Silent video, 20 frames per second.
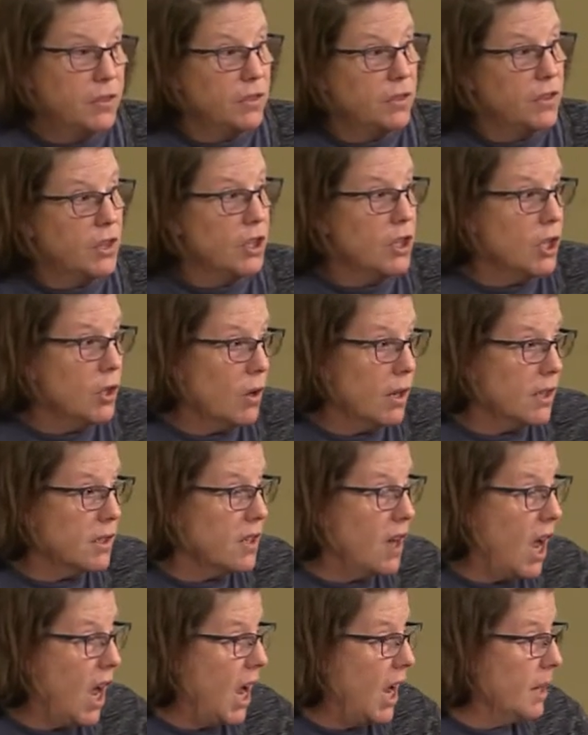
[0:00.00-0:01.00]
The New York
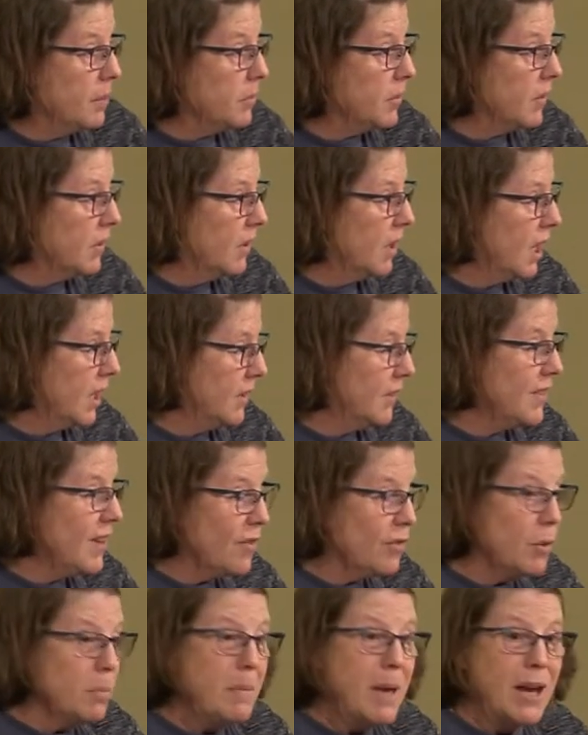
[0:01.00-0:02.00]
Times has
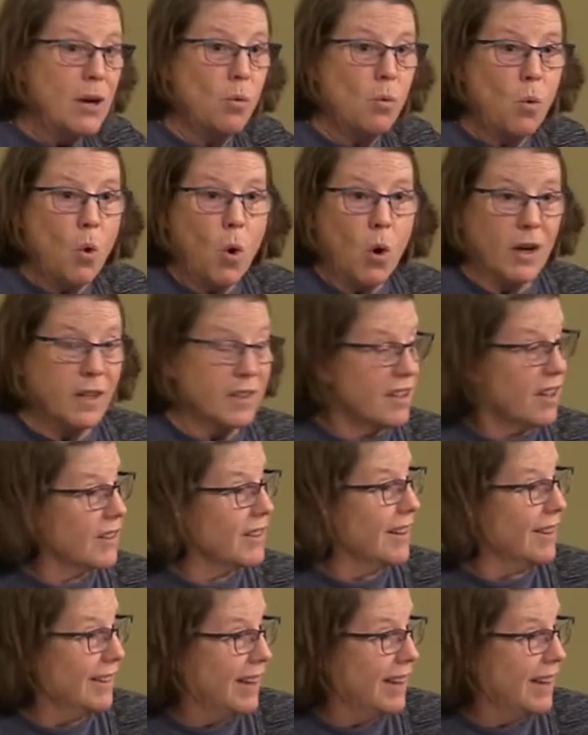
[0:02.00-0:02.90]
never met a war it doesn't